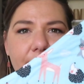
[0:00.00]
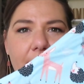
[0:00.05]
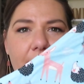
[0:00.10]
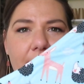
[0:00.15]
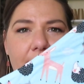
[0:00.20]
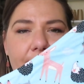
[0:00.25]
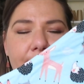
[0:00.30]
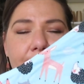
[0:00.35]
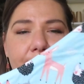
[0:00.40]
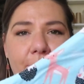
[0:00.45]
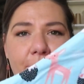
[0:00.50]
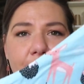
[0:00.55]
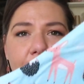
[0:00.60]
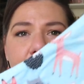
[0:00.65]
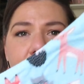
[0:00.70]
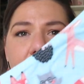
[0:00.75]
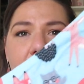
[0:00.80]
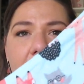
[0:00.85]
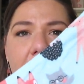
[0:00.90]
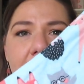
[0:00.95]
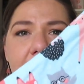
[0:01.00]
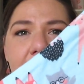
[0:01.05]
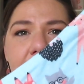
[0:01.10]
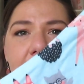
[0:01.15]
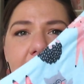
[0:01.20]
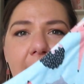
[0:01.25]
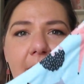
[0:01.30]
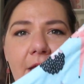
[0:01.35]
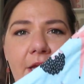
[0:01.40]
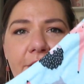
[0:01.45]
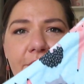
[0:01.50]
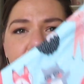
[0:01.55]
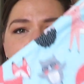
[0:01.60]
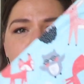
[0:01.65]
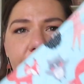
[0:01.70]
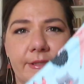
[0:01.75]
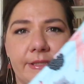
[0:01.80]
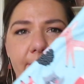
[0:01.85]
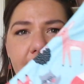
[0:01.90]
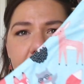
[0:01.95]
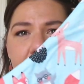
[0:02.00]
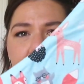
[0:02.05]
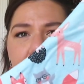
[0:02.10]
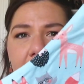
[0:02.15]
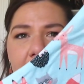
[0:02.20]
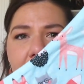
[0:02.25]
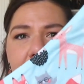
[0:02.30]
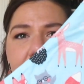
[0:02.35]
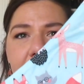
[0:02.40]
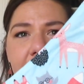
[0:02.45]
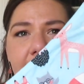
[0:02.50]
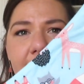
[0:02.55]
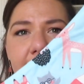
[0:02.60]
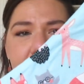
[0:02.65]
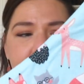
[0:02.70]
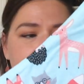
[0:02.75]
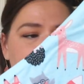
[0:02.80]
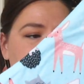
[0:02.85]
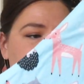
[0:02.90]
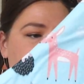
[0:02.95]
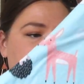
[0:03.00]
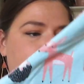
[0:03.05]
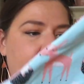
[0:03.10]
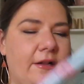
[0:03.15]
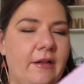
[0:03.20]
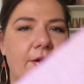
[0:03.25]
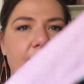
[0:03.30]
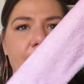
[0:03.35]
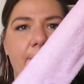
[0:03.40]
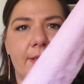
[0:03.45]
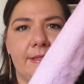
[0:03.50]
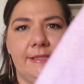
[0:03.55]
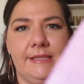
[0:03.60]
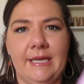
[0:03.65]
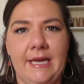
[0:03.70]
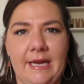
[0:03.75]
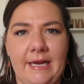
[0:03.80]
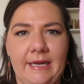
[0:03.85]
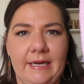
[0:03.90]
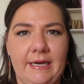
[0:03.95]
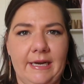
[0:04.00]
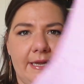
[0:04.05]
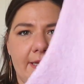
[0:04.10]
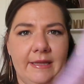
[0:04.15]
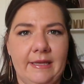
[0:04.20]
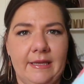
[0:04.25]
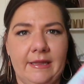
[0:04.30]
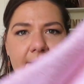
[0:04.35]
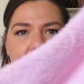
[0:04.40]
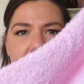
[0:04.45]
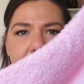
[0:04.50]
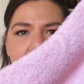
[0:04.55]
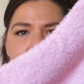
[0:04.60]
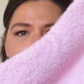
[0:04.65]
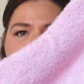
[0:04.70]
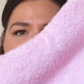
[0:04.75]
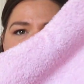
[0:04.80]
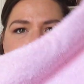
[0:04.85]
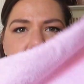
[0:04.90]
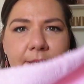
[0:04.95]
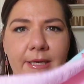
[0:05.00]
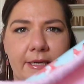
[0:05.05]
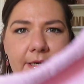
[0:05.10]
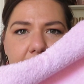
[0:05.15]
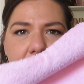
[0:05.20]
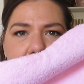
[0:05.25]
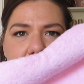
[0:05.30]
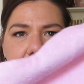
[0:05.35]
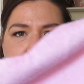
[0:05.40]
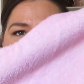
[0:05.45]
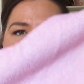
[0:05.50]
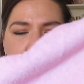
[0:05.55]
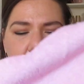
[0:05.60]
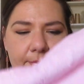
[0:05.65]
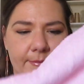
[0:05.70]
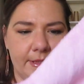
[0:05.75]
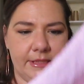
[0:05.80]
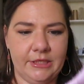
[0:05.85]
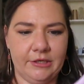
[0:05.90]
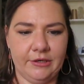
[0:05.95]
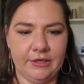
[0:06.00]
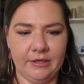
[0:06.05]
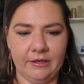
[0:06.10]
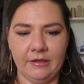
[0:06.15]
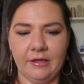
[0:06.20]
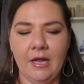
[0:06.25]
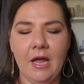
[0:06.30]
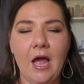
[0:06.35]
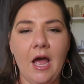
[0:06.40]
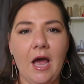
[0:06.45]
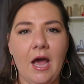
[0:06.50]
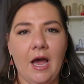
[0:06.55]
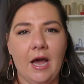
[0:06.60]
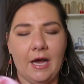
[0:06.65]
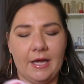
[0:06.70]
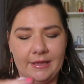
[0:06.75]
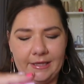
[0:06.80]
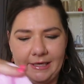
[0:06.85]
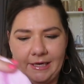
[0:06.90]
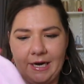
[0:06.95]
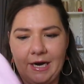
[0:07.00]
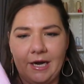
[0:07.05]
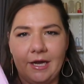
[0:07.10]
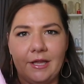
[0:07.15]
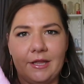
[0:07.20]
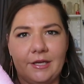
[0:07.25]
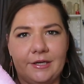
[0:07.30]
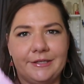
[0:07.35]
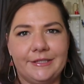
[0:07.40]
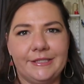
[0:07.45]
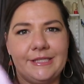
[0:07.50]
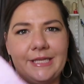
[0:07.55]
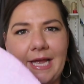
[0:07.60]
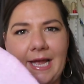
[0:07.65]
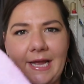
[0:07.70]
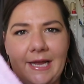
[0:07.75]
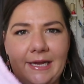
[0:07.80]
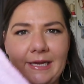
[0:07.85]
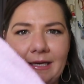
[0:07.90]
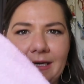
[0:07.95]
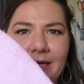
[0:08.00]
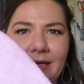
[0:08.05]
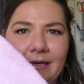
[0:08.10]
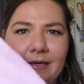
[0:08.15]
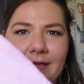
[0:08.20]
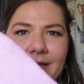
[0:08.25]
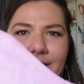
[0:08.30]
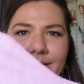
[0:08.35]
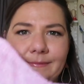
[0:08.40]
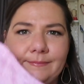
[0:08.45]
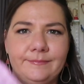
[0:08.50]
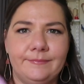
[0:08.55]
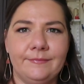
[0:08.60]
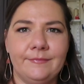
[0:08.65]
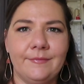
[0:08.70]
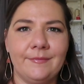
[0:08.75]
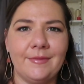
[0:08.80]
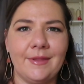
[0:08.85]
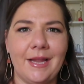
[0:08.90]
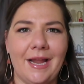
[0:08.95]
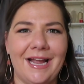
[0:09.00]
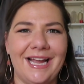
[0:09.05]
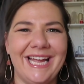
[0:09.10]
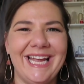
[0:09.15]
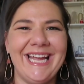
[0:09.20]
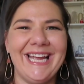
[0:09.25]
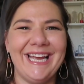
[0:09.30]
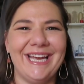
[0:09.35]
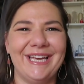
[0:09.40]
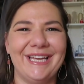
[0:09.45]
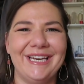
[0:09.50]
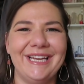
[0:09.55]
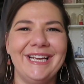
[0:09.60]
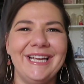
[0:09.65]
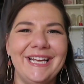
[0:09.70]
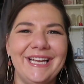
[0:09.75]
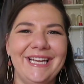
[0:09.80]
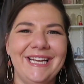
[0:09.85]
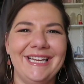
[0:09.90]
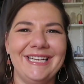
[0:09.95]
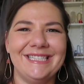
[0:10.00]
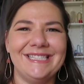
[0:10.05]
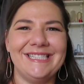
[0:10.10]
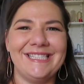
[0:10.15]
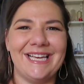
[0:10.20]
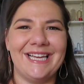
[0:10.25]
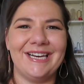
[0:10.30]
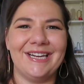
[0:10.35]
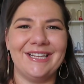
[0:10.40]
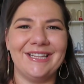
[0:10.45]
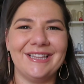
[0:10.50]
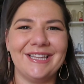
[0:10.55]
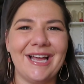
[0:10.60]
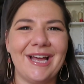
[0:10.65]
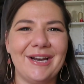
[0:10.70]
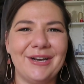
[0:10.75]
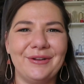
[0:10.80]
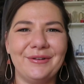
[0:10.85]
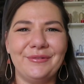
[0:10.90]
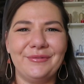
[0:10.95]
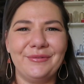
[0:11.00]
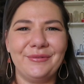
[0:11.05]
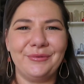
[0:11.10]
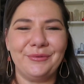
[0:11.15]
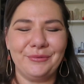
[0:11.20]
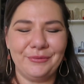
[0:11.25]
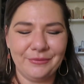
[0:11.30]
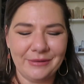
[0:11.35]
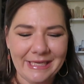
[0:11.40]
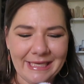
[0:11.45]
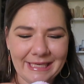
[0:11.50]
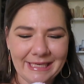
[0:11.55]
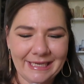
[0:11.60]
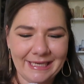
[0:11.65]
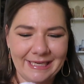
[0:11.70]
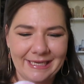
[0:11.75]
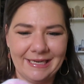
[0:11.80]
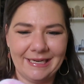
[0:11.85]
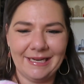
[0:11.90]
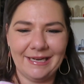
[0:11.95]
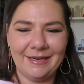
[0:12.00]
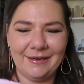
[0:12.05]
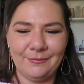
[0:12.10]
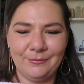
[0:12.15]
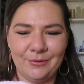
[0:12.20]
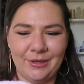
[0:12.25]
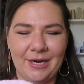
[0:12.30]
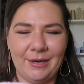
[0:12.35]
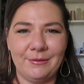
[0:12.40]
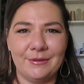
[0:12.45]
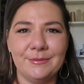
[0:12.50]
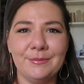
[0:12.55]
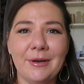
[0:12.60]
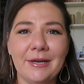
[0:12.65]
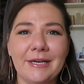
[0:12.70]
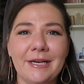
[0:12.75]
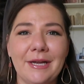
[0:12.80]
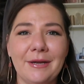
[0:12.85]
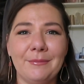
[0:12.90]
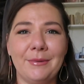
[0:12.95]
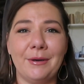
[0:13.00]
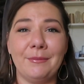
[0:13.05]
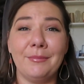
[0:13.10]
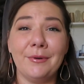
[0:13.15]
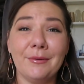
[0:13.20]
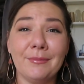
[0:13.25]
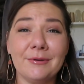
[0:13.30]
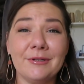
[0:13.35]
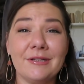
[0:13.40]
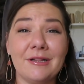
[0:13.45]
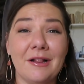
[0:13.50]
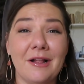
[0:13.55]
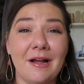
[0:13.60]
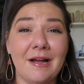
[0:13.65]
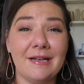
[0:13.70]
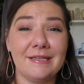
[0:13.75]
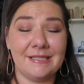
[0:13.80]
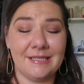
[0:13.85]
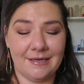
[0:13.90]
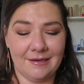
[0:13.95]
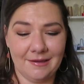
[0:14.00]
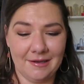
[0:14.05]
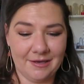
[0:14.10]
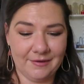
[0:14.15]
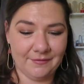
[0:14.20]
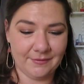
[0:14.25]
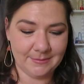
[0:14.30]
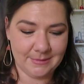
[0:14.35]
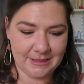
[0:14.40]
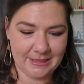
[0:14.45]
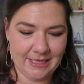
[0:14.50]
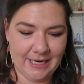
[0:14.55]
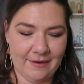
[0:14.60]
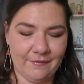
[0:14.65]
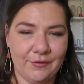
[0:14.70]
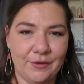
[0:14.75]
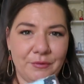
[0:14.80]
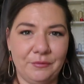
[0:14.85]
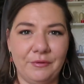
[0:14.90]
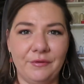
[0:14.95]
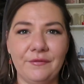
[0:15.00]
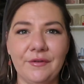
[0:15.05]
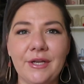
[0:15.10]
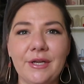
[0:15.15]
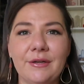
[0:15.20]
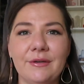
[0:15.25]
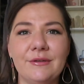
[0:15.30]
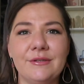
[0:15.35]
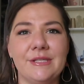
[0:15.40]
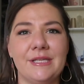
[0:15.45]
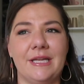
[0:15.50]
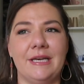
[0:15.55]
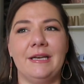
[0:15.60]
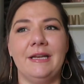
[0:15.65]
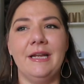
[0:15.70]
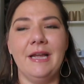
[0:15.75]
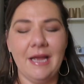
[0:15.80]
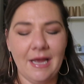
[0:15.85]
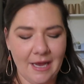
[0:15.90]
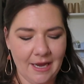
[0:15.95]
burp cloths. So it's I did this in flannel on one side, and then this pink like towel material on the other side. I had done a lot of reading when I was pregnant about burp cloths, and a lot of them didn't have good reviews, and